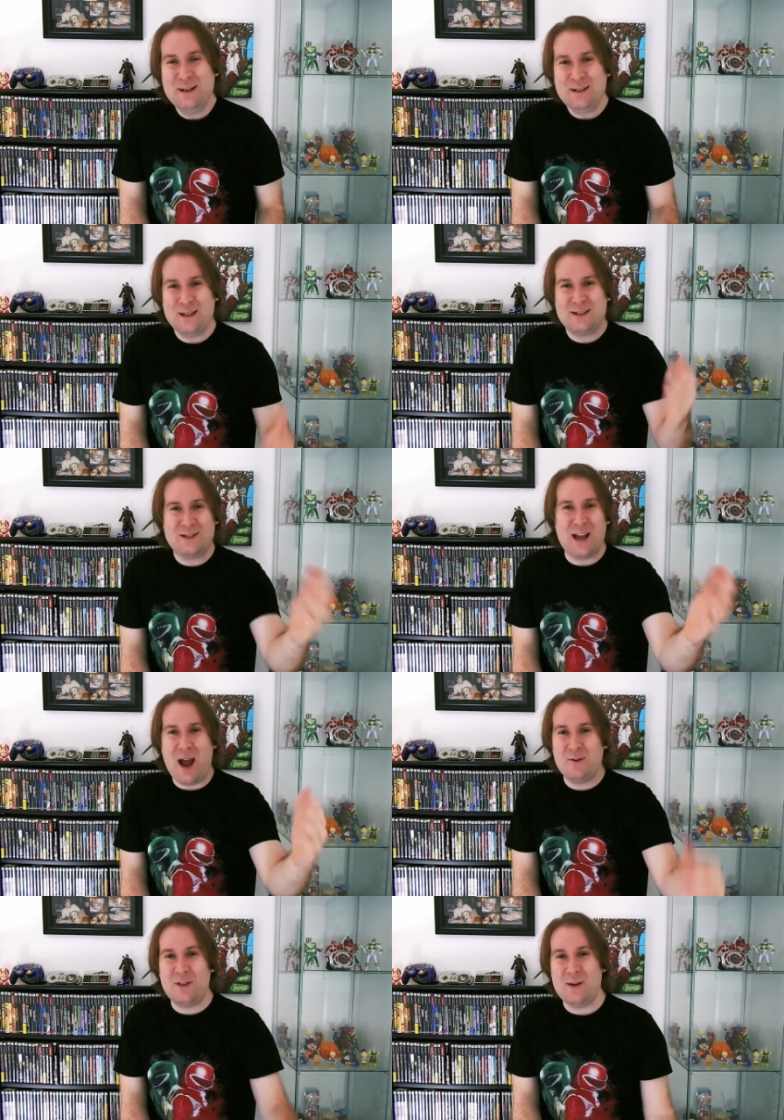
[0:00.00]
to
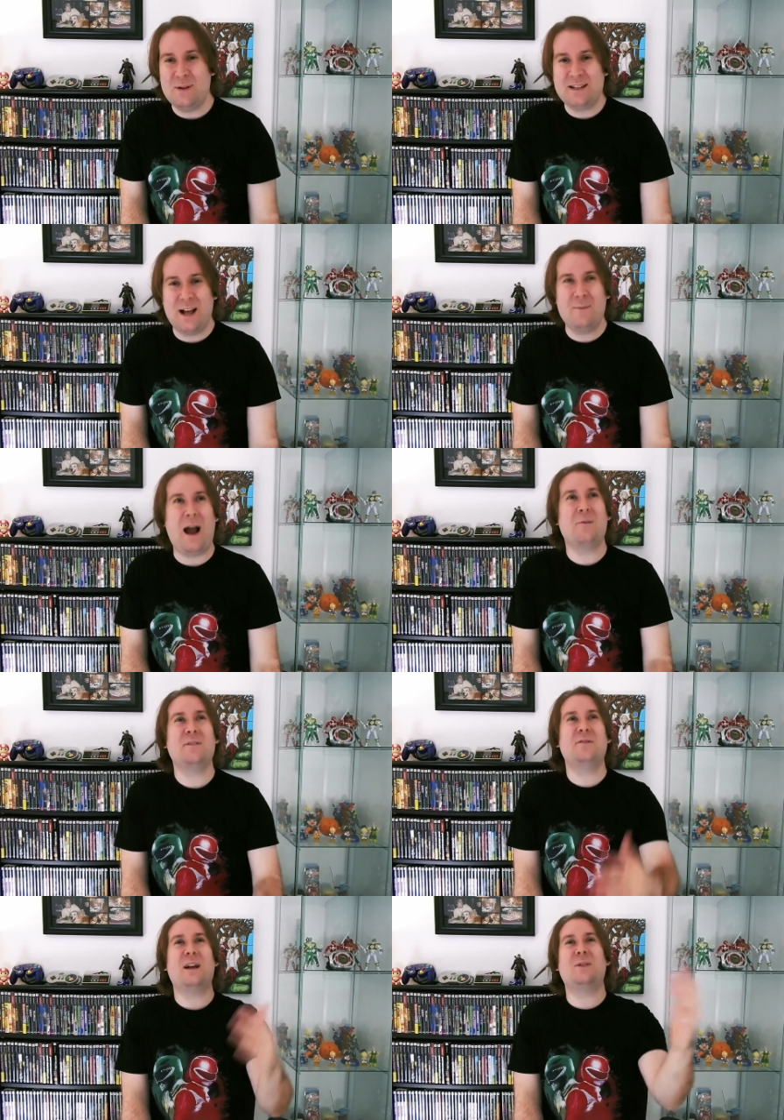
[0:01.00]
chat with him and tell him I would
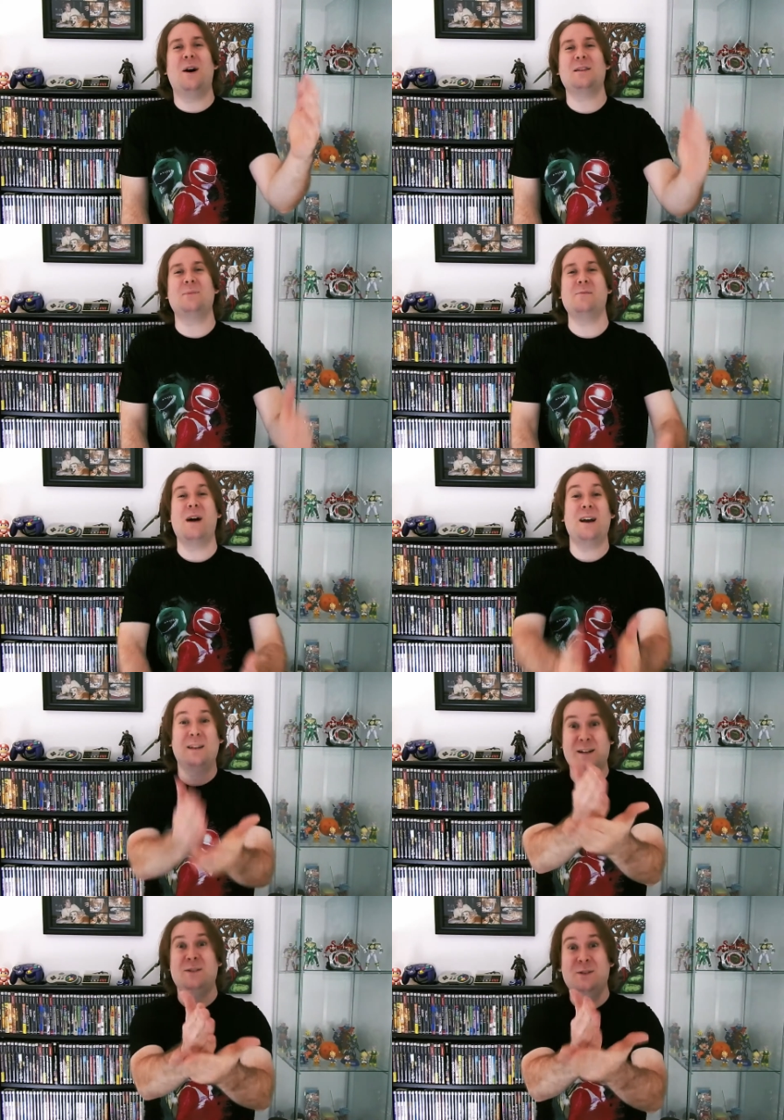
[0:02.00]
have like lost my mind,
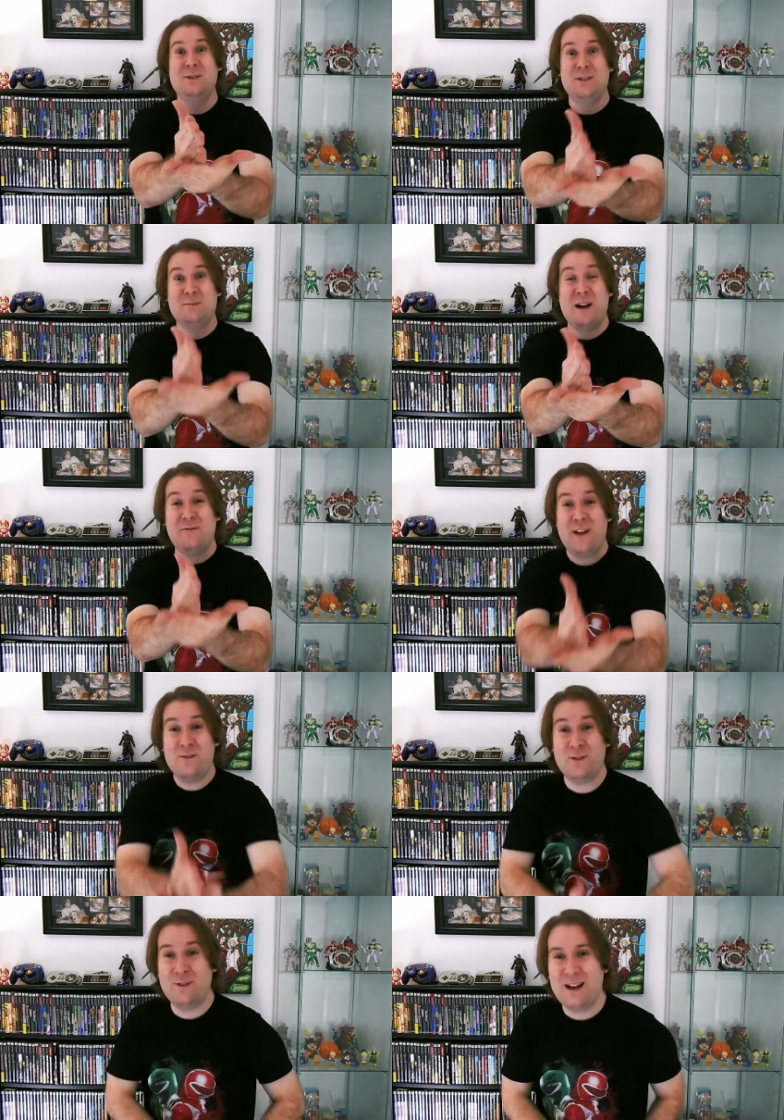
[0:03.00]
like, dude, you're my
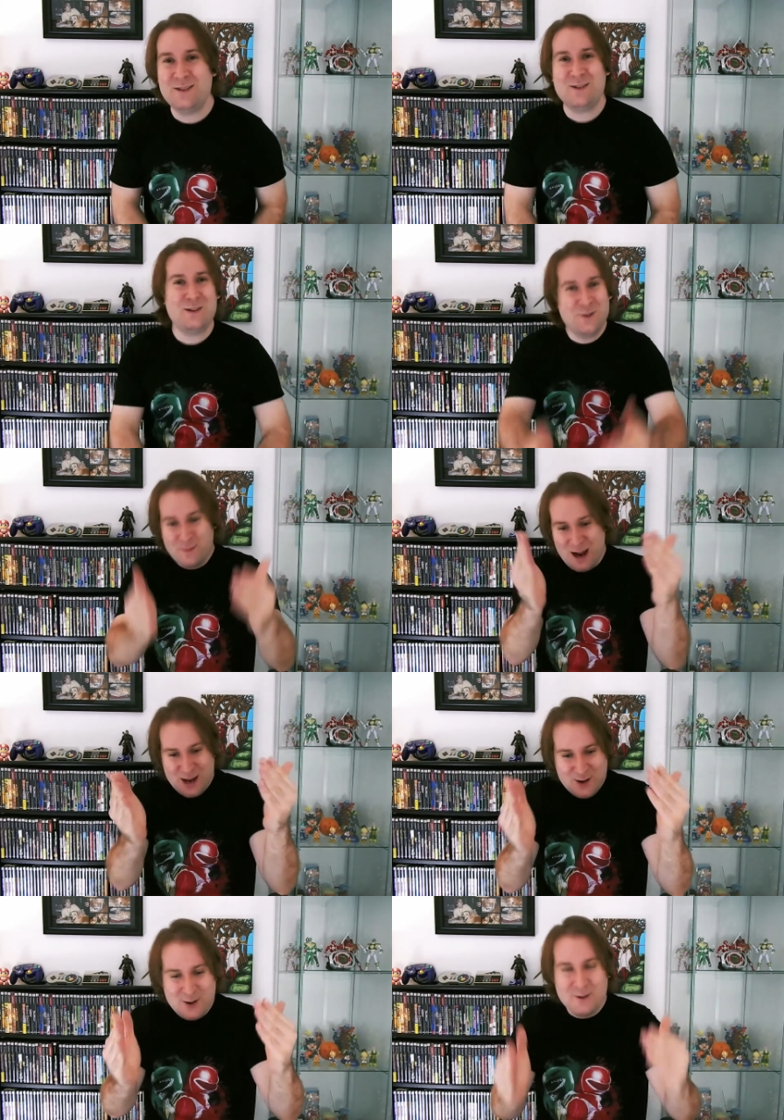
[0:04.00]
favorite Ranger, you were my
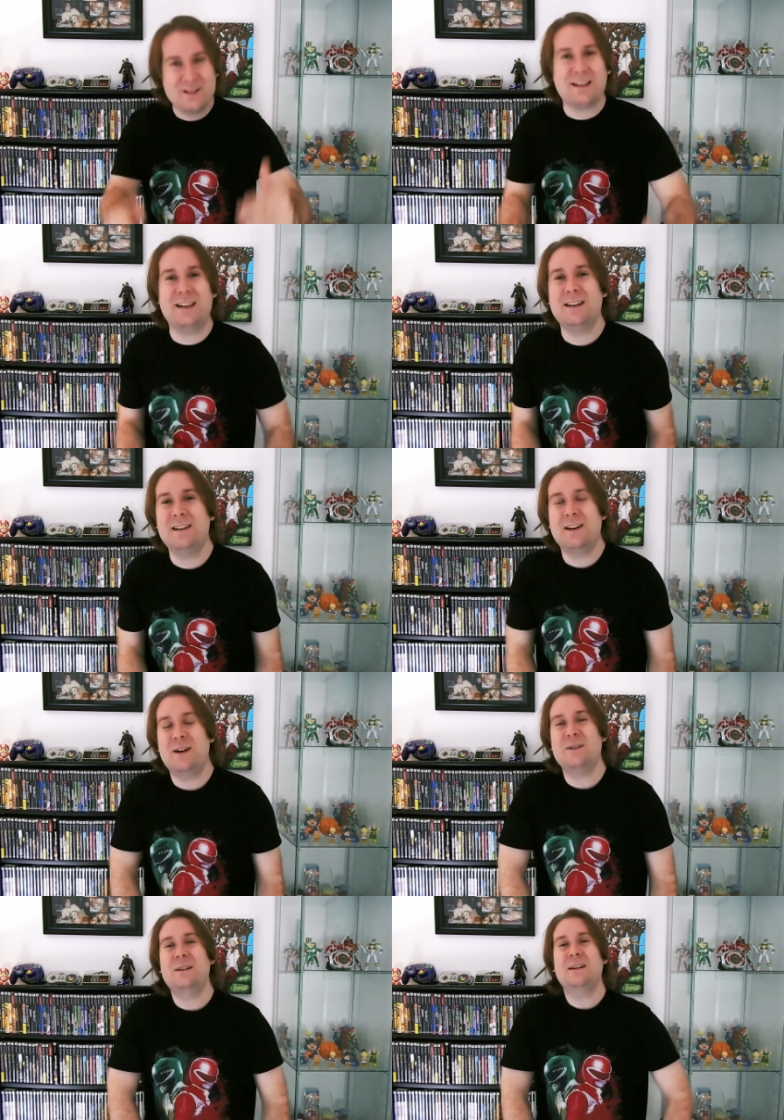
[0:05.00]
hero as a kid, you
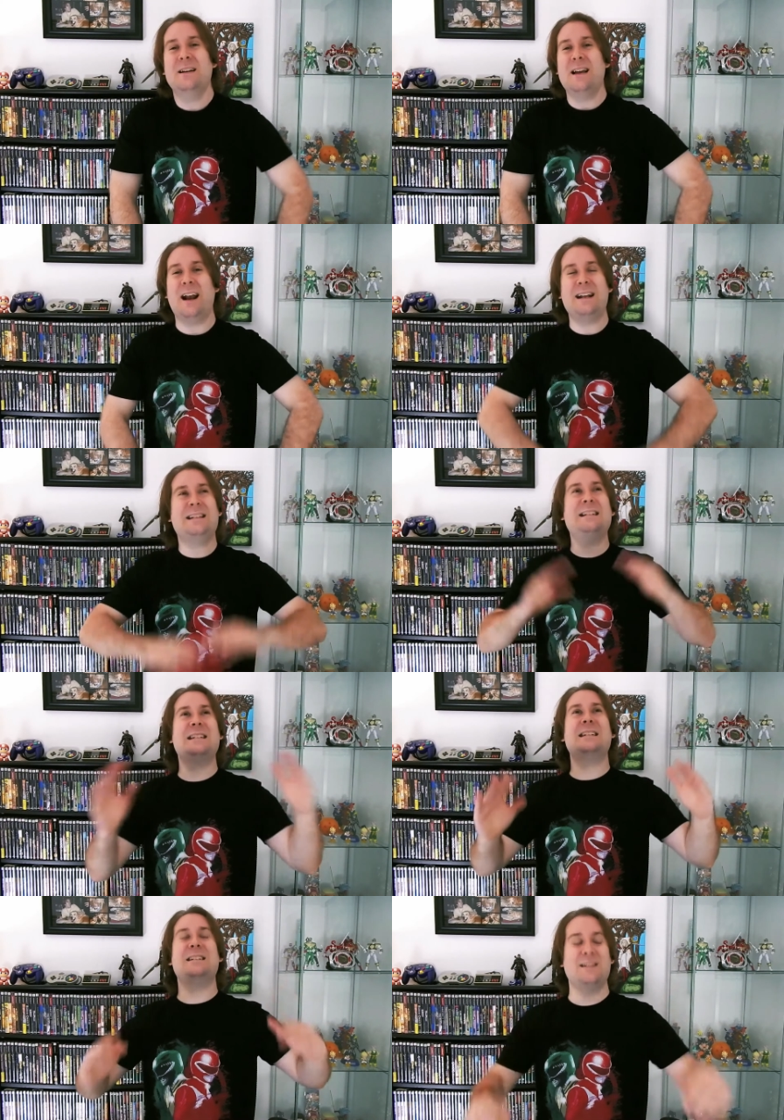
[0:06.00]
know, and I didn't
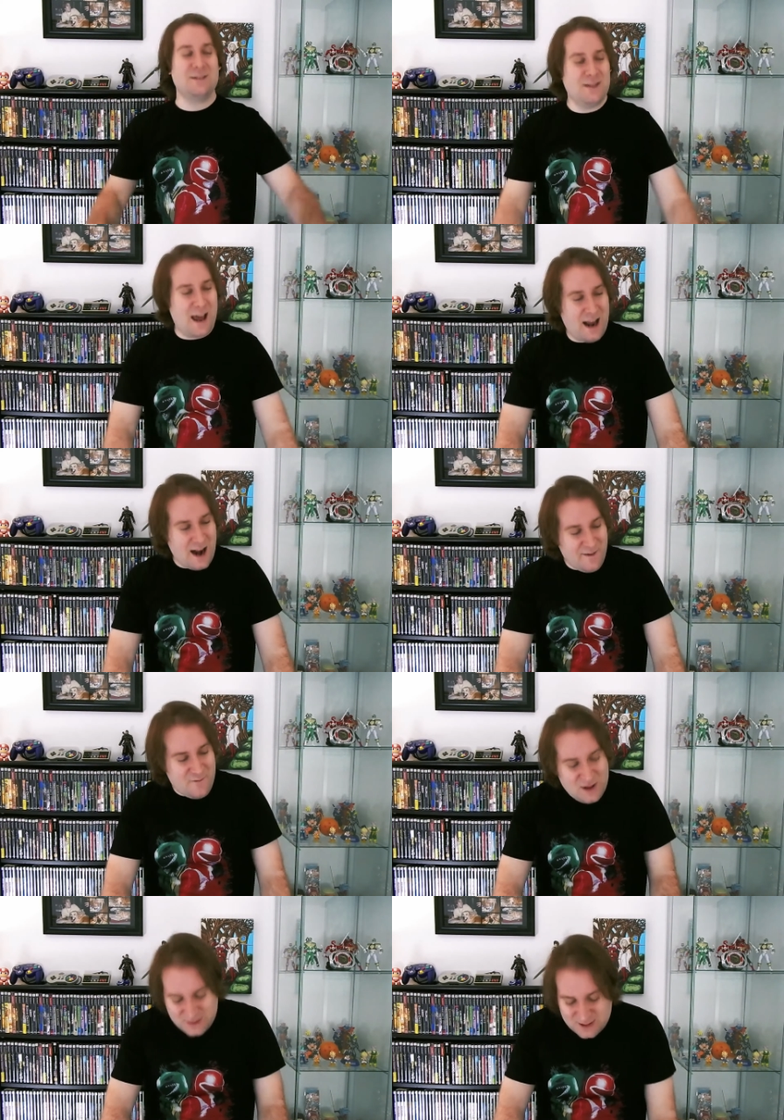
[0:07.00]
get to do that, and I
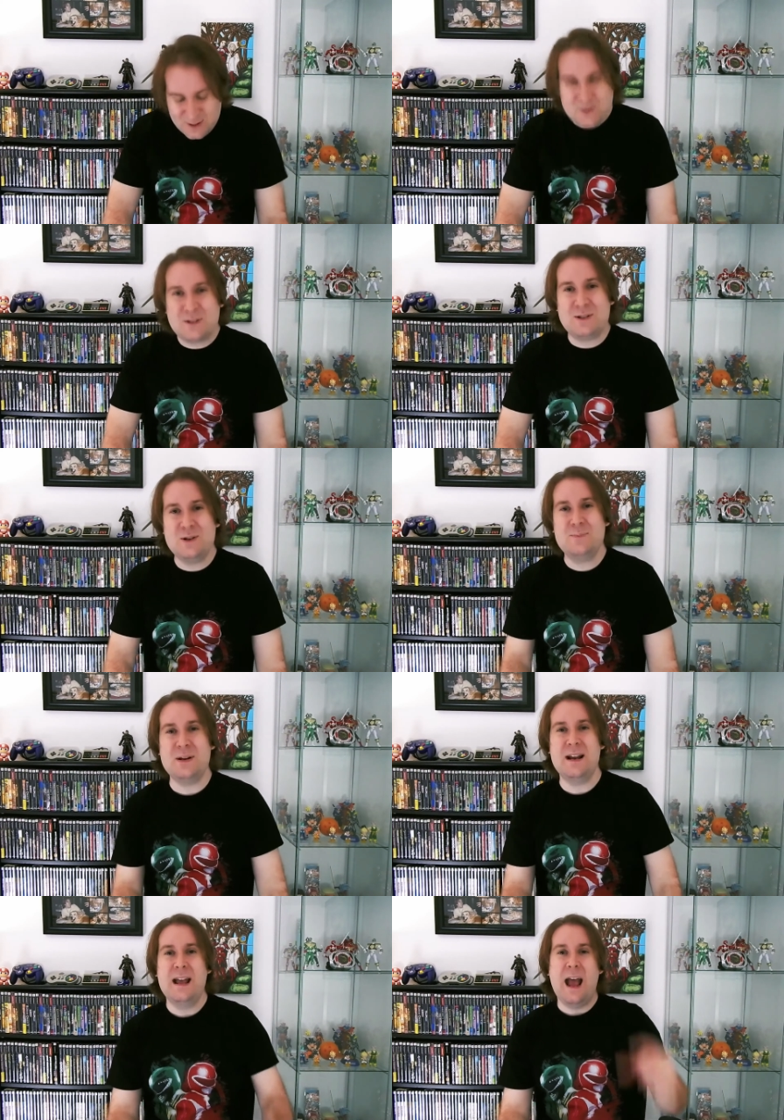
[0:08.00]
felt so
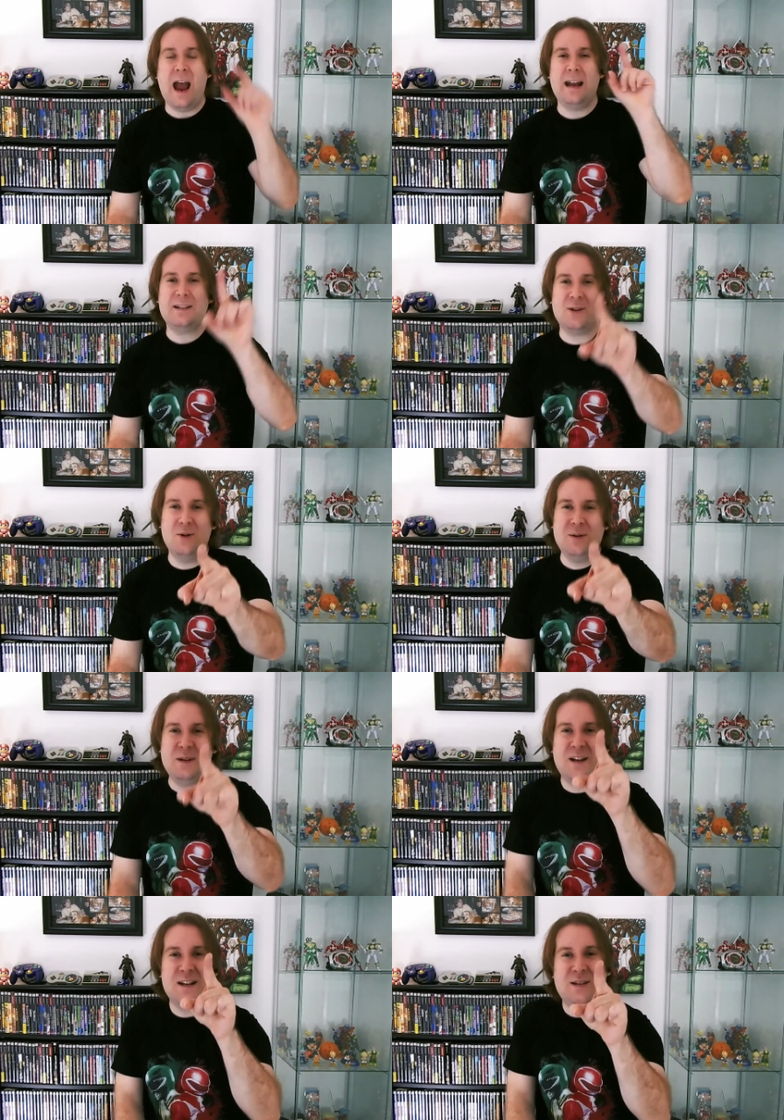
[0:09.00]
stupid. And it's only
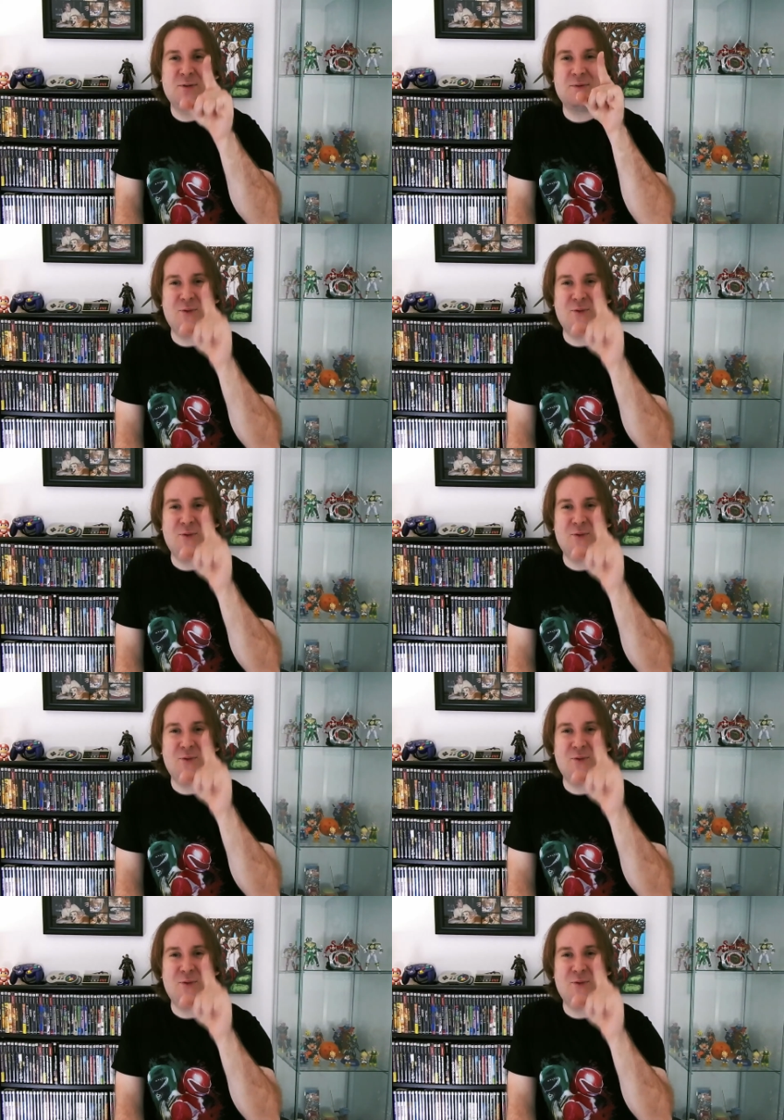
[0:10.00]
because he was